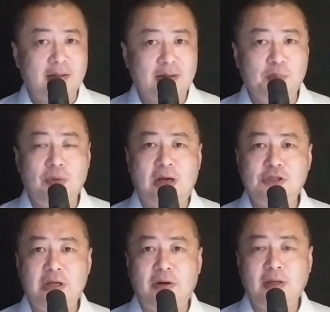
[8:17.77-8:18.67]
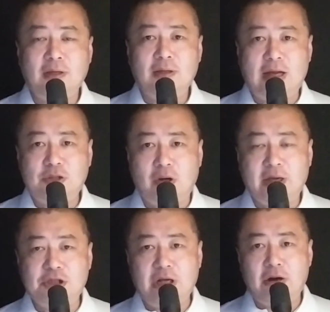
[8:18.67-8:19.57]
computer engineering, electronic
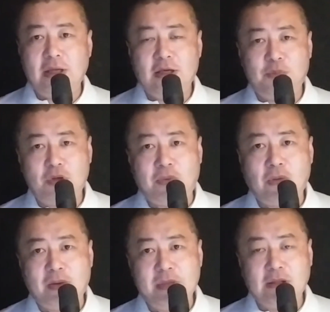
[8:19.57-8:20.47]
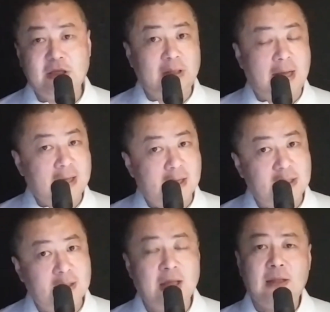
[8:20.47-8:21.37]
engineering, computer programming, even
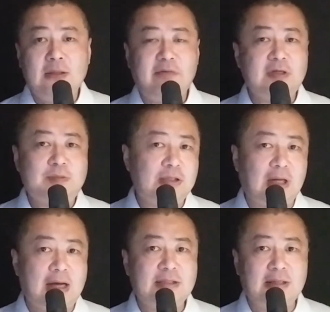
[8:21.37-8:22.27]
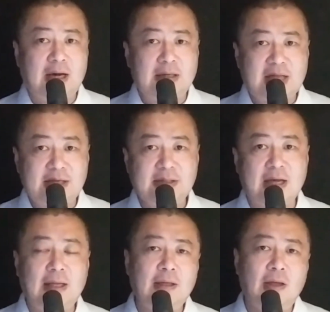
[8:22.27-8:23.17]
accounting, even specialized tax
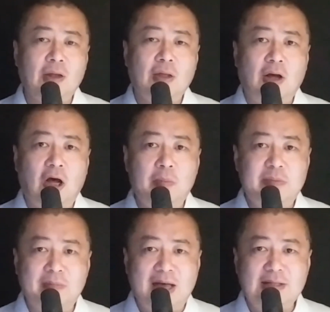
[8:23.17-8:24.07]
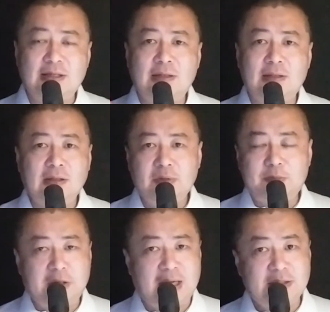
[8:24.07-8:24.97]
accounting, maybe medicine, even
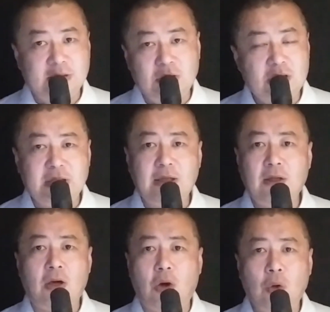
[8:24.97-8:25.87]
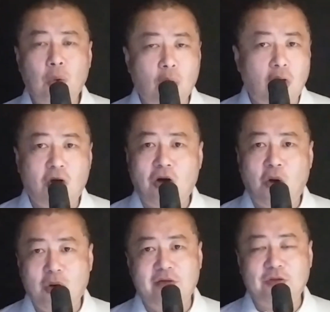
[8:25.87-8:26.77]
specialized nursing or law
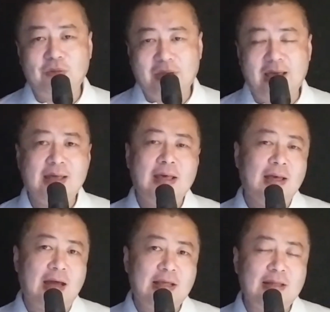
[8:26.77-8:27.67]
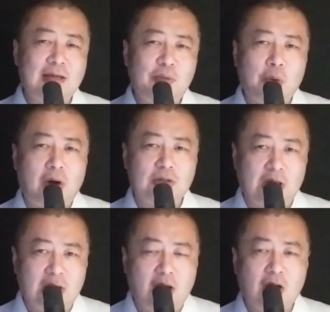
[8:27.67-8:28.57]
or what have you, okay? Anything that requires a
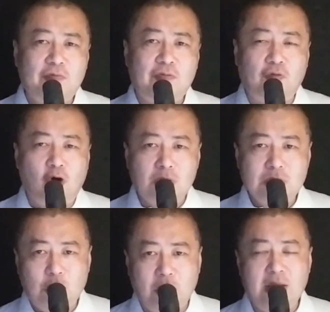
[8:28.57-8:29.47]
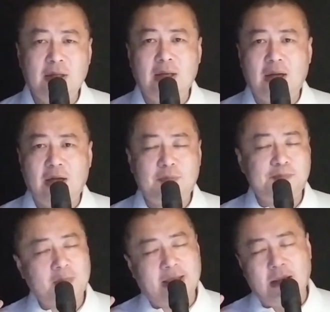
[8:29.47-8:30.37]
lot of formal schooling, a
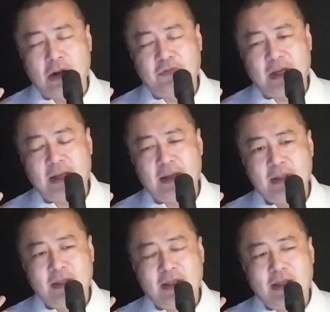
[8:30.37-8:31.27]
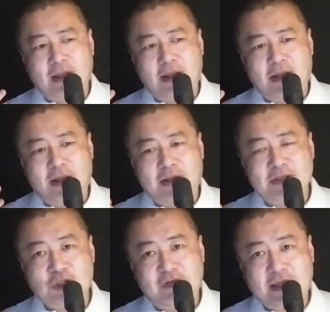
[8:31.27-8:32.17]
lot of
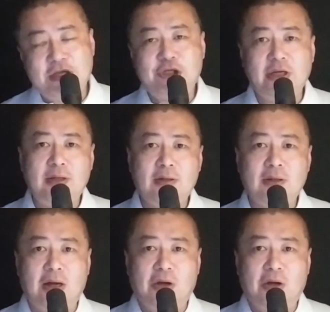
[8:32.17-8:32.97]
certification,